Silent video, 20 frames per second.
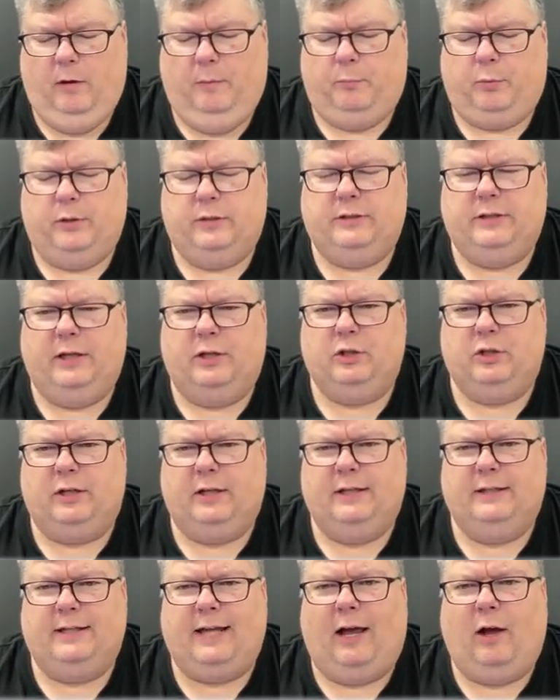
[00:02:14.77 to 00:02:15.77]
Precision
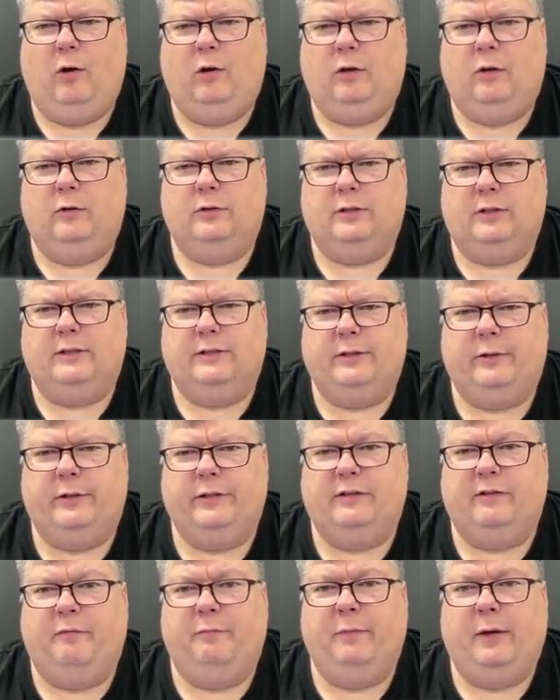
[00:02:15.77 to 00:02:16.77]
is how close a
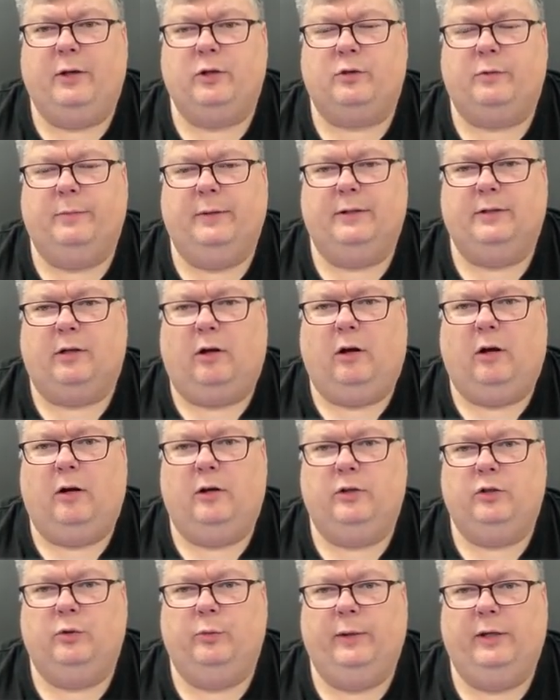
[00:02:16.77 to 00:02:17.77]
series of measurements
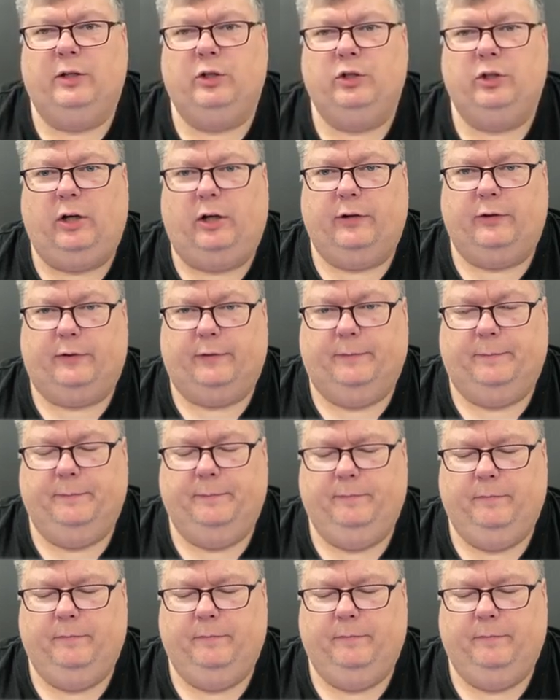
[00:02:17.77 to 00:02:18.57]
are to each other.